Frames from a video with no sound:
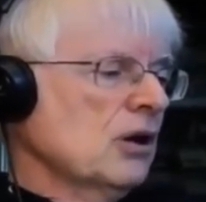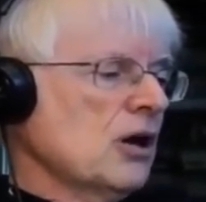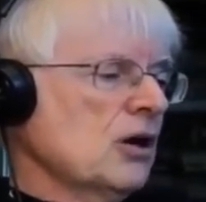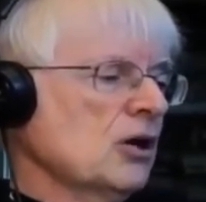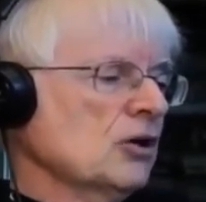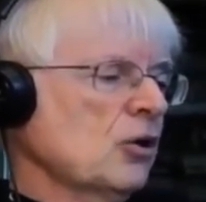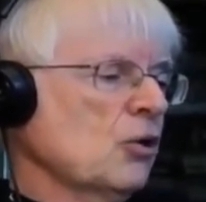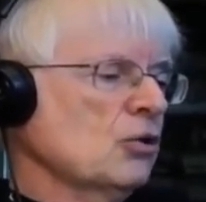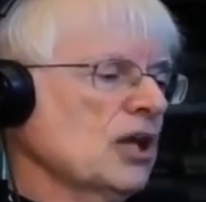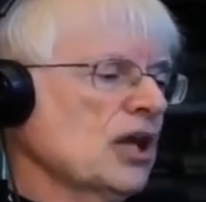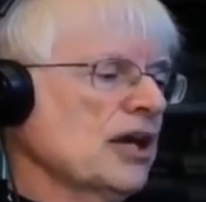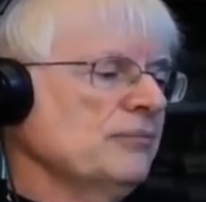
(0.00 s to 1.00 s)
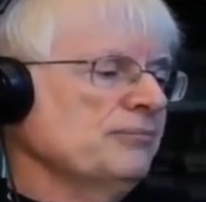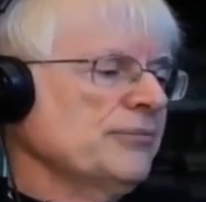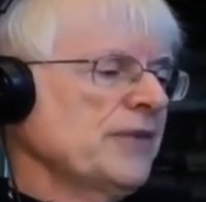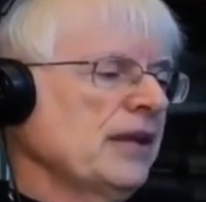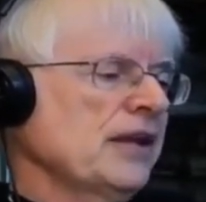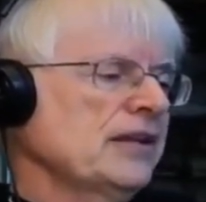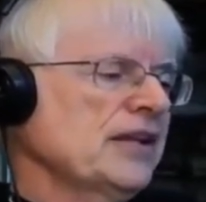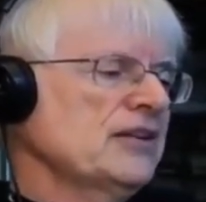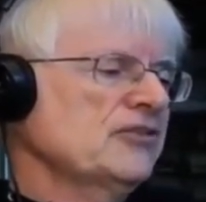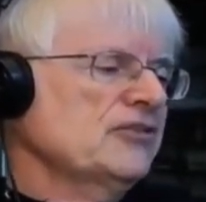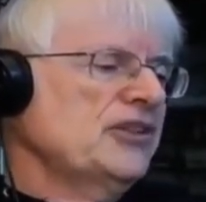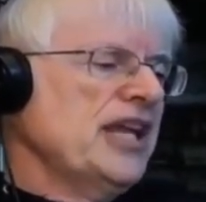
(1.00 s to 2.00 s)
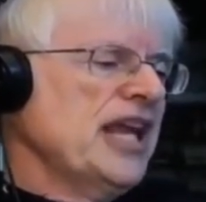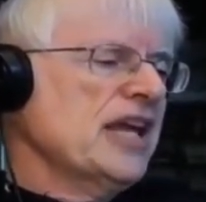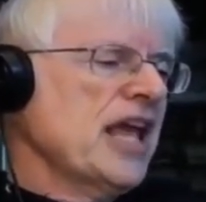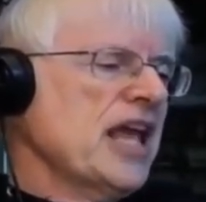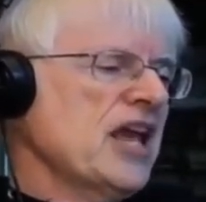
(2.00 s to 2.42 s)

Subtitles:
or a coli, contains DNA